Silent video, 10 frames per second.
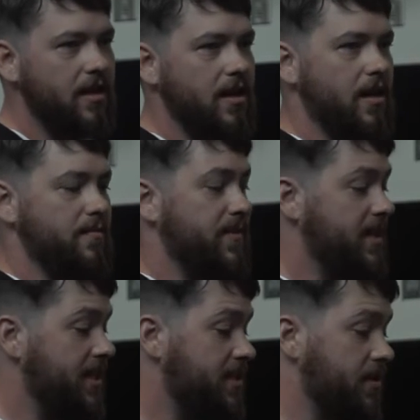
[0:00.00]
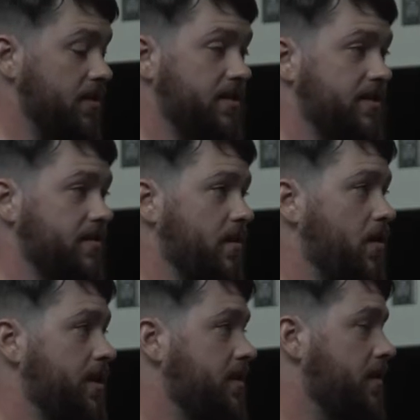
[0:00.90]
Um, these are
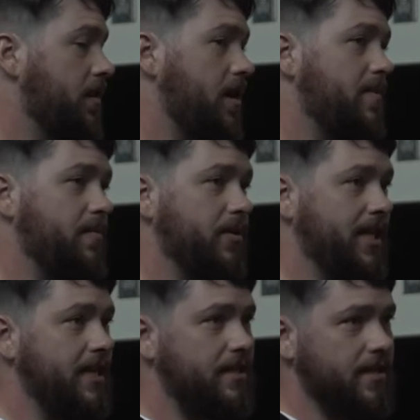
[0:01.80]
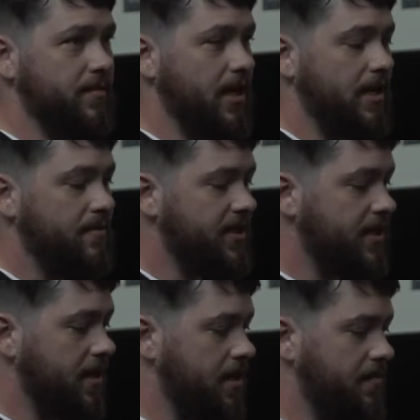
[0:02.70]
all that a lot of people need
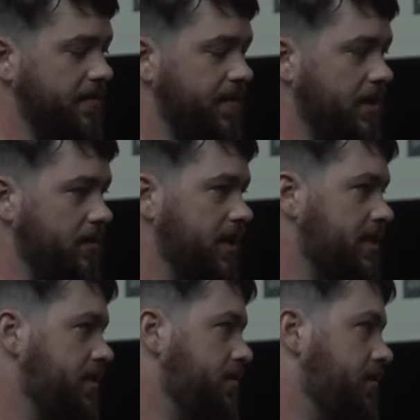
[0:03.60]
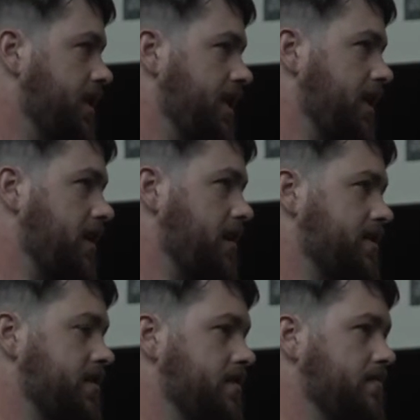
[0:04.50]
sometimes um, if they don't need to do any
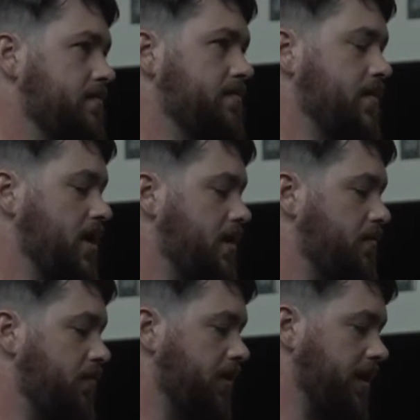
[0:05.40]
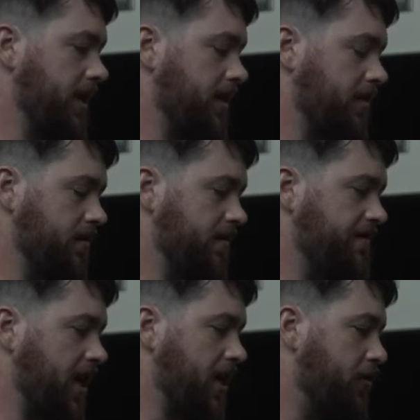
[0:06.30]
custom, um, really
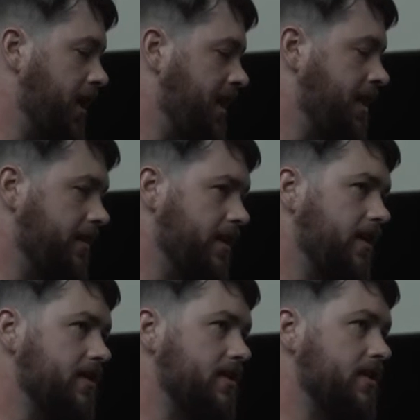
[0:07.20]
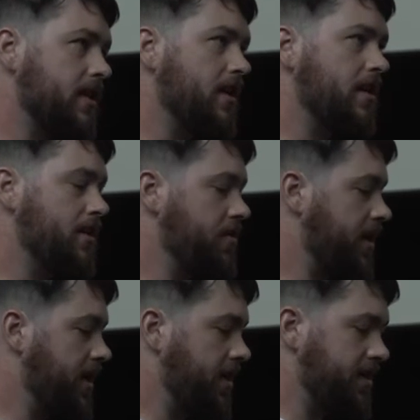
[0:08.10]
fine-grained analytics. You
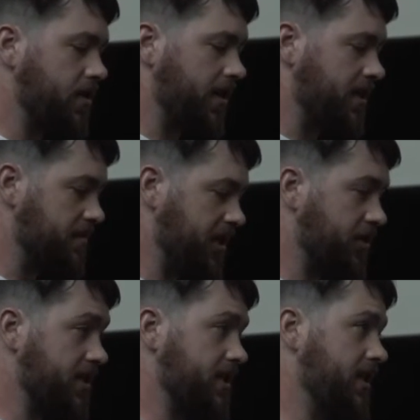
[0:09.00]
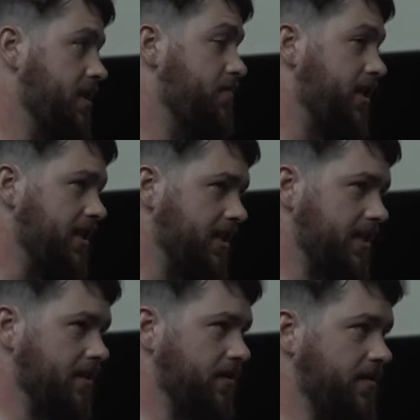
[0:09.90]
can install Kissmetrics and get pretty
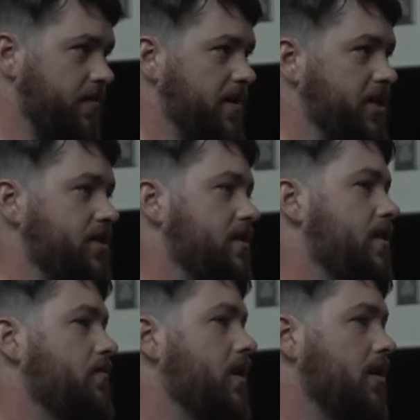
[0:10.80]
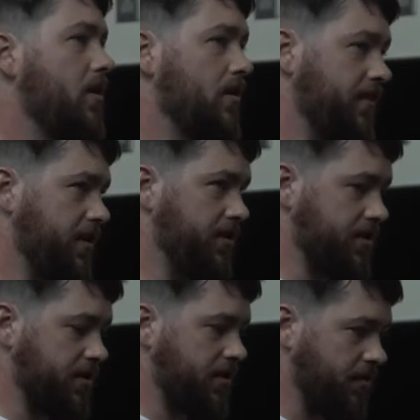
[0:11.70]
detailed information on what all of your
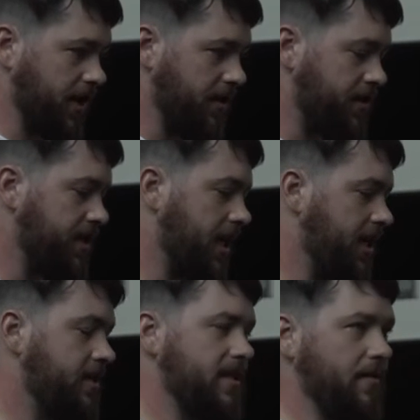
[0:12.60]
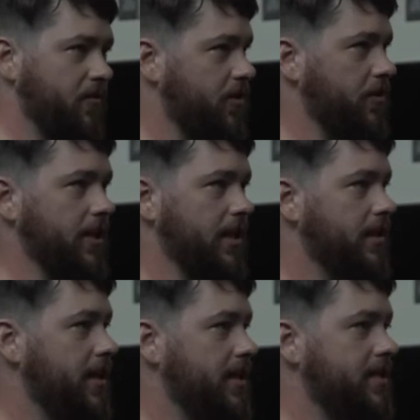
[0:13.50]
users are doing on your site. Same with Google
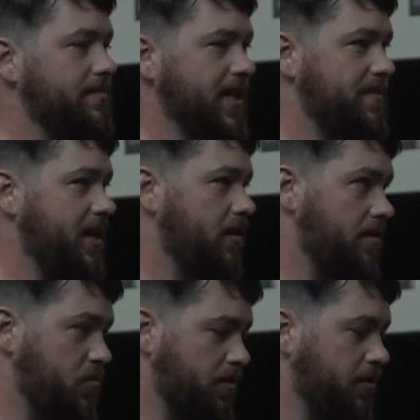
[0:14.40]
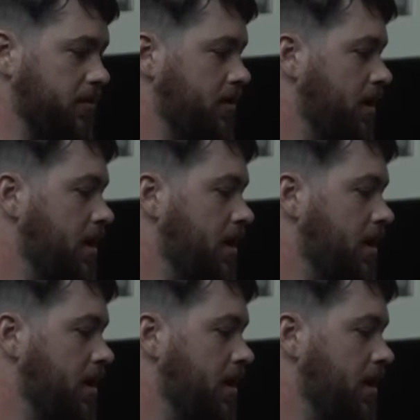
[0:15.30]
Analytics, Mixpanel on mobile.